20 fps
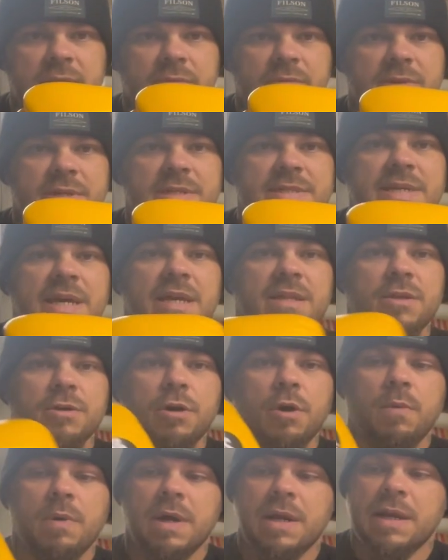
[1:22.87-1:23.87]
We decided to
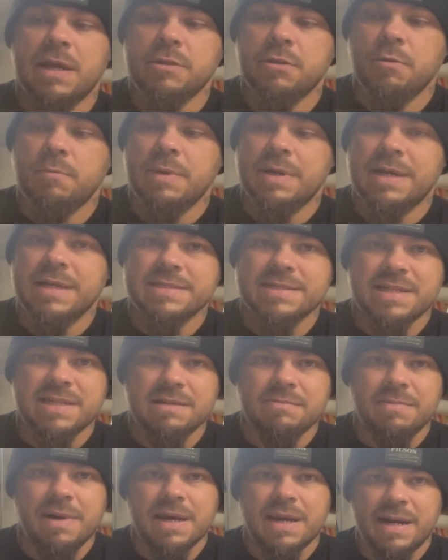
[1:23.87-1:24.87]
go with Cleto because
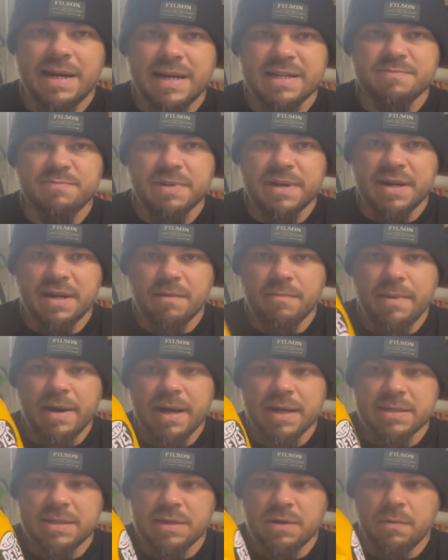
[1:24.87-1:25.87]
anybody that's been in the
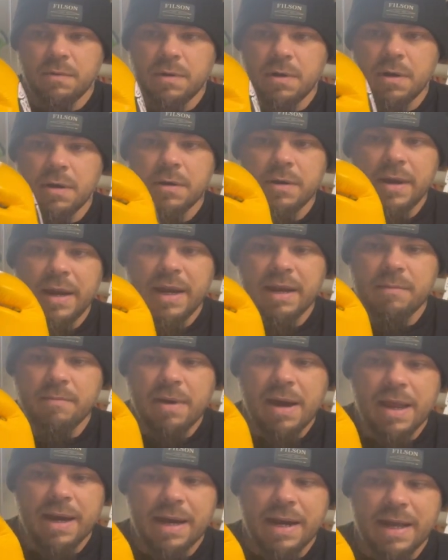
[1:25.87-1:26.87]
boxing world or
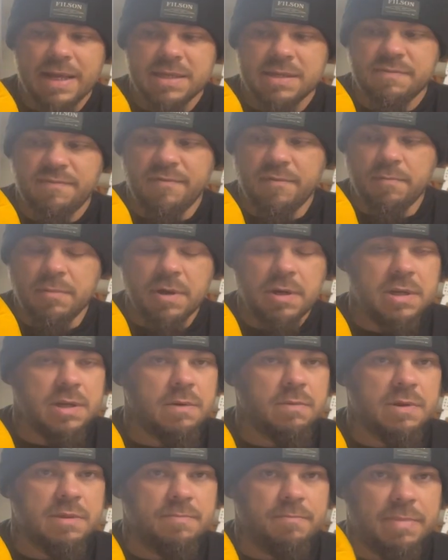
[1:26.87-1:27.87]
anybody that's familiar
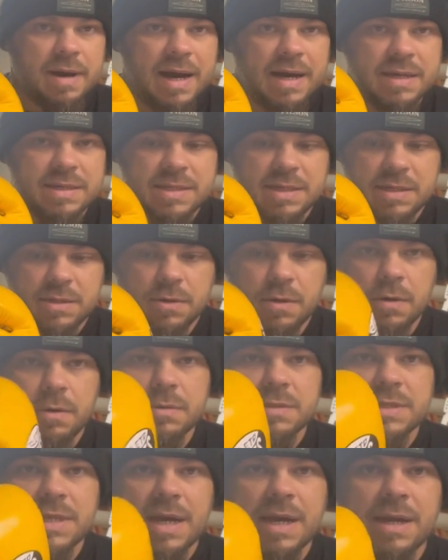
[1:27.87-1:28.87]
with boxing
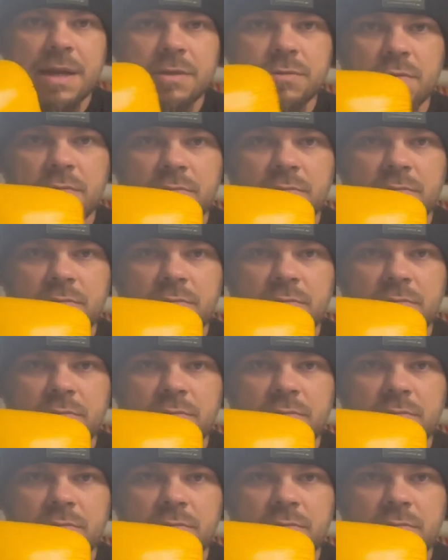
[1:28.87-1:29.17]
knows that Cleto